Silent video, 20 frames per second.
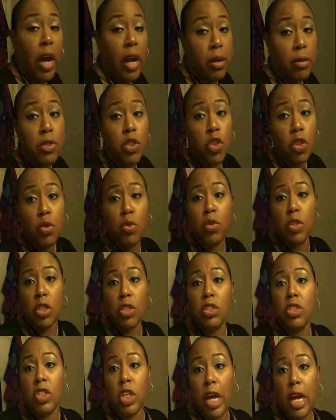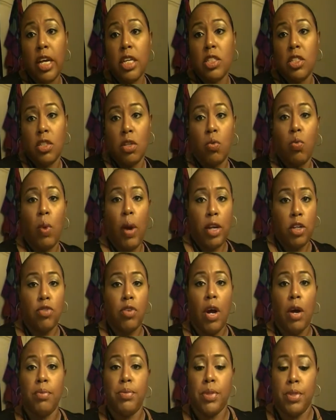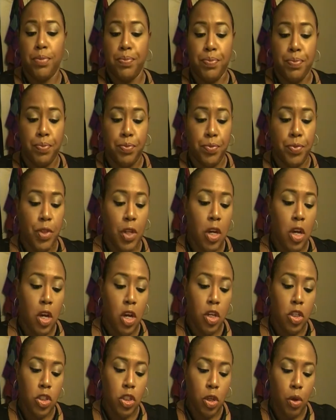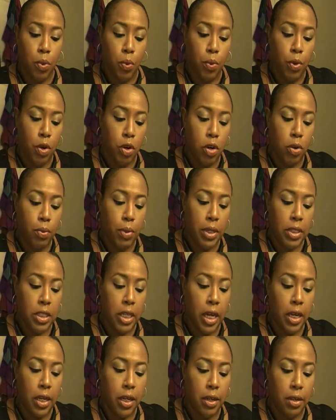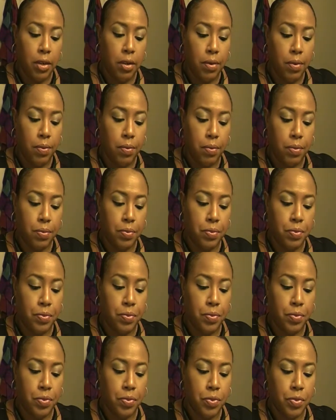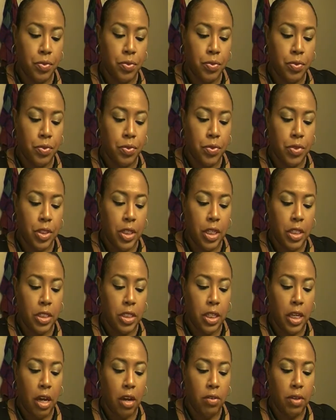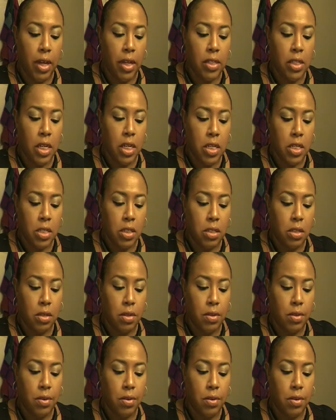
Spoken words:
And there's 2 good sized white drops. So we're gonna mix that in and see how that does.